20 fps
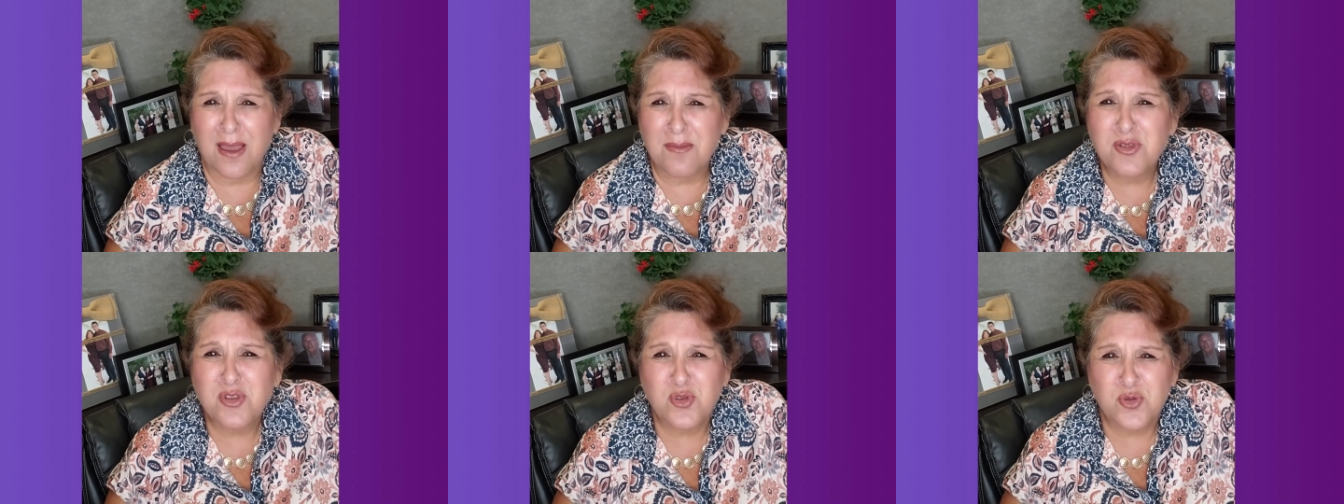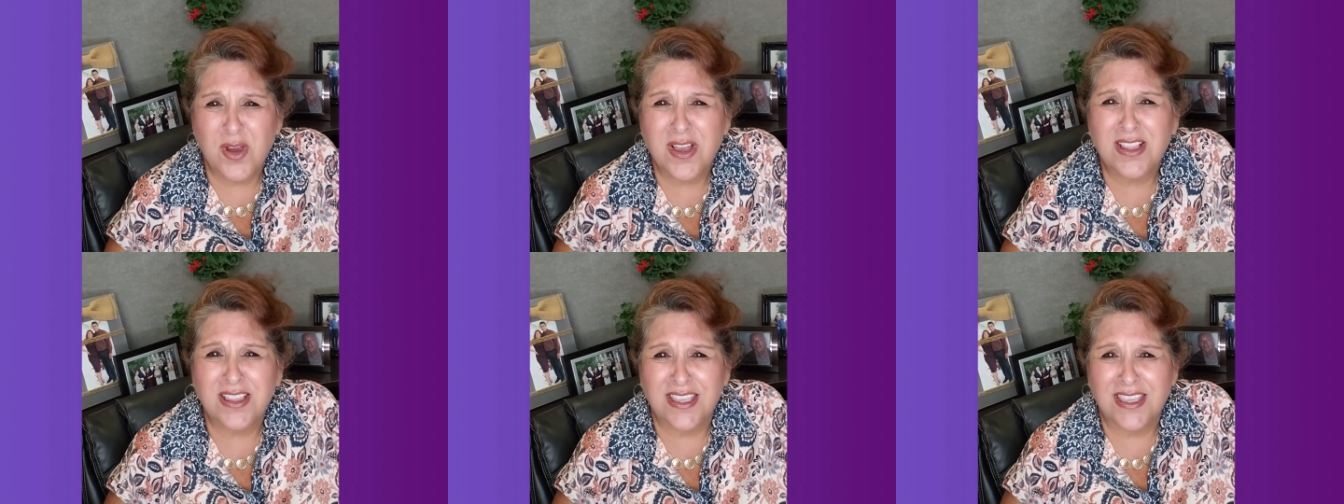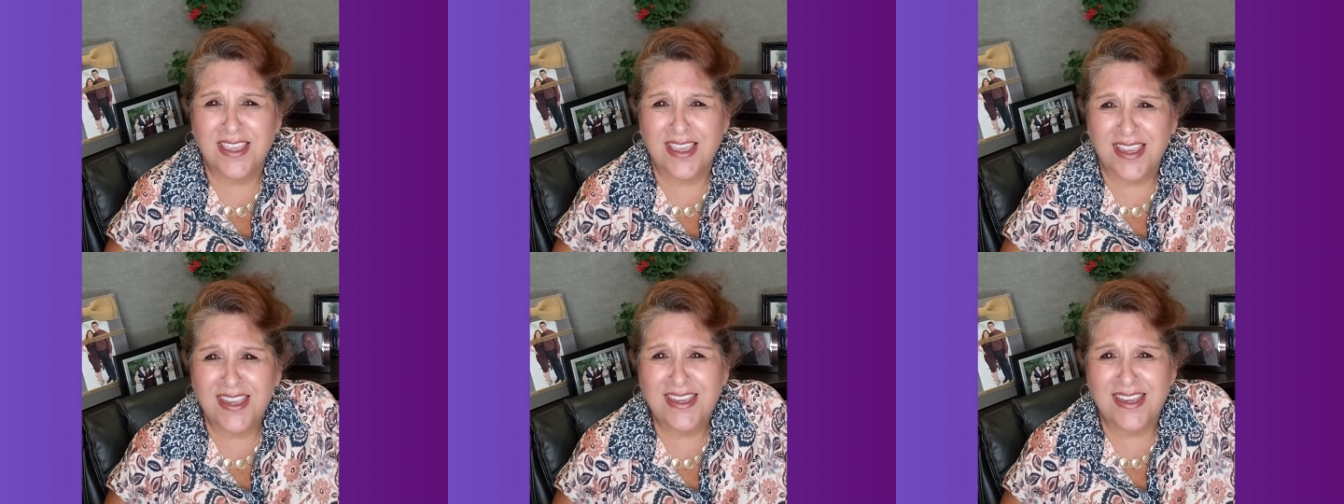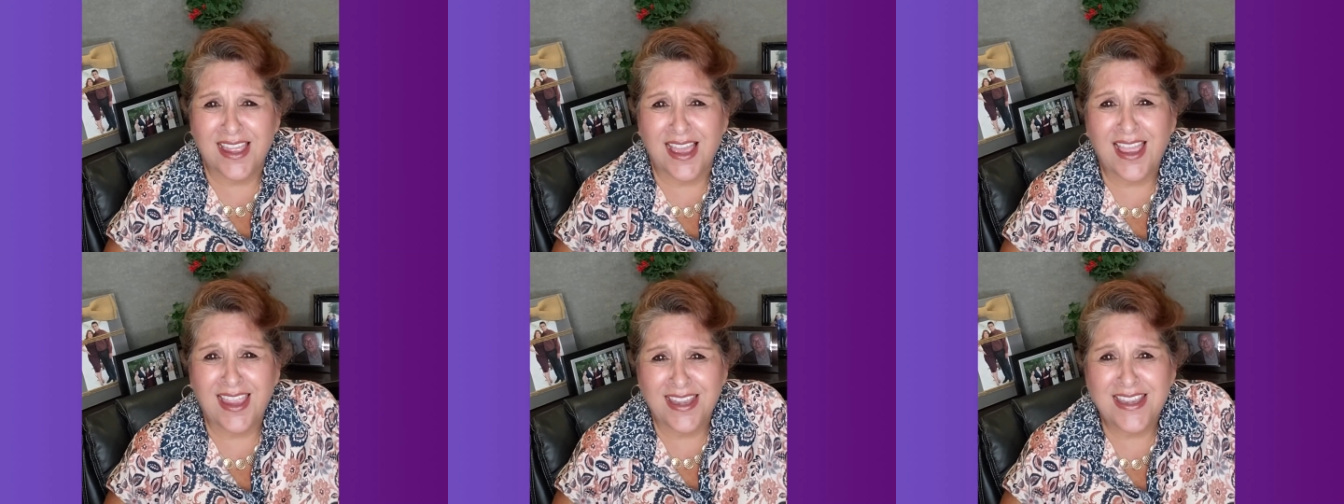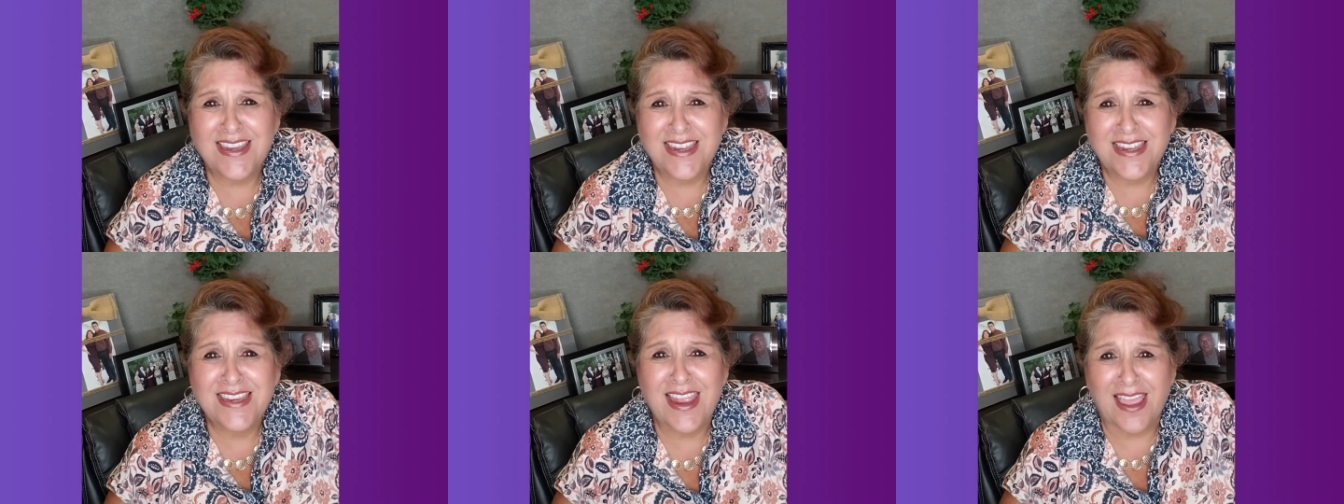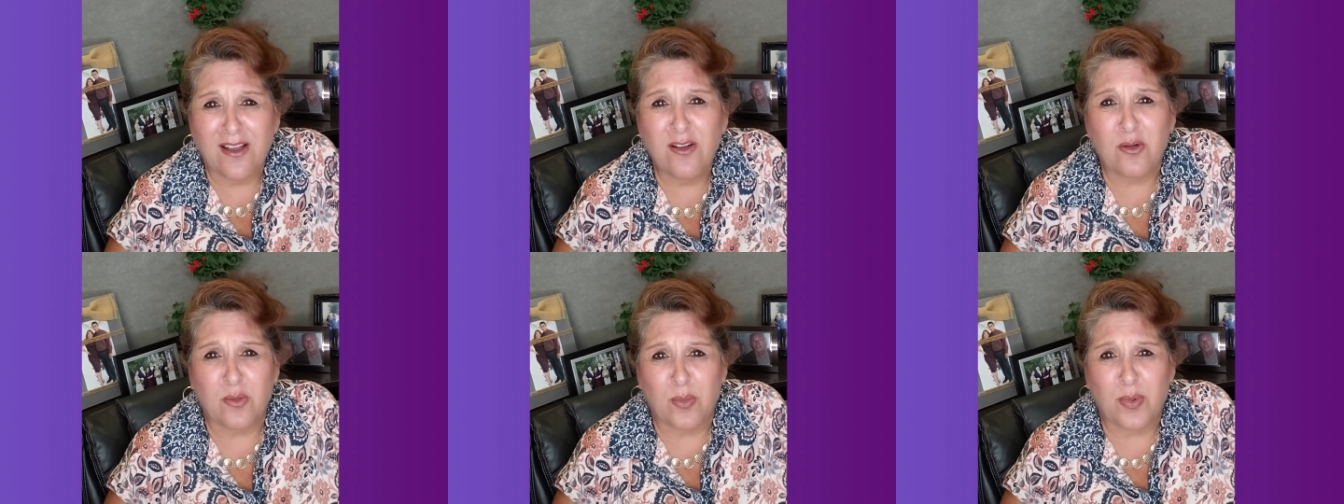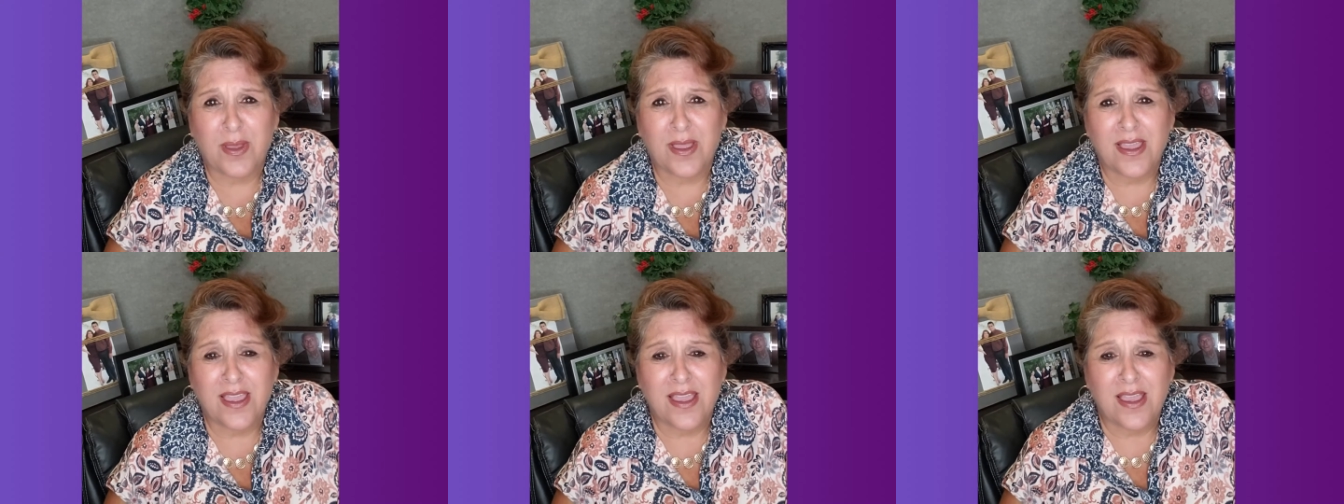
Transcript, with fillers: I'm struggling, I, I need help.